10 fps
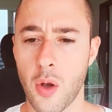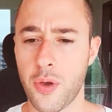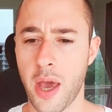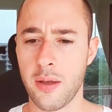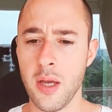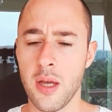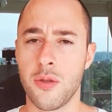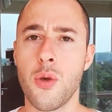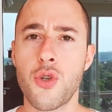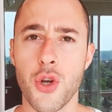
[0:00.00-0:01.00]
okay
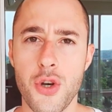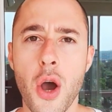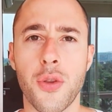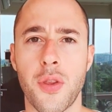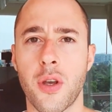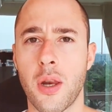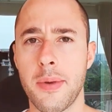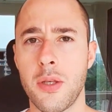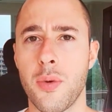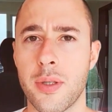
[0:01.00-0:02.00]
you should know that they're going to
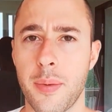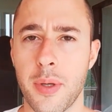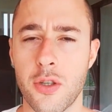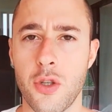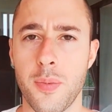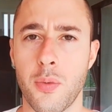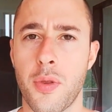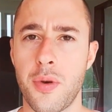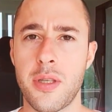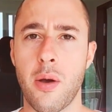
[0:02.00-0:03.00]
be doing something stupid
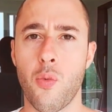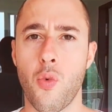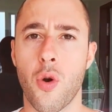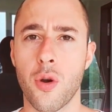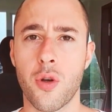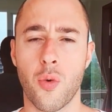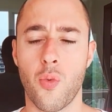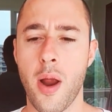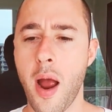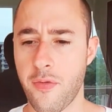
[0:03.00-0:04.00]
whether it's at work or
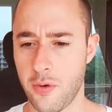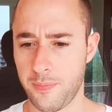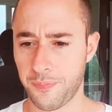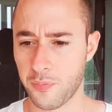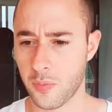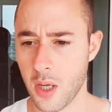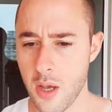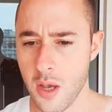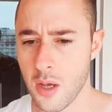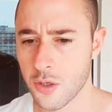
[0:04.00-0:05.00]
wherever
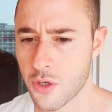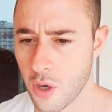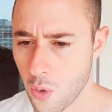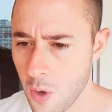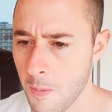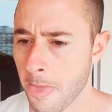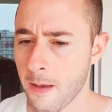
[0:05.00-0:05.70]
so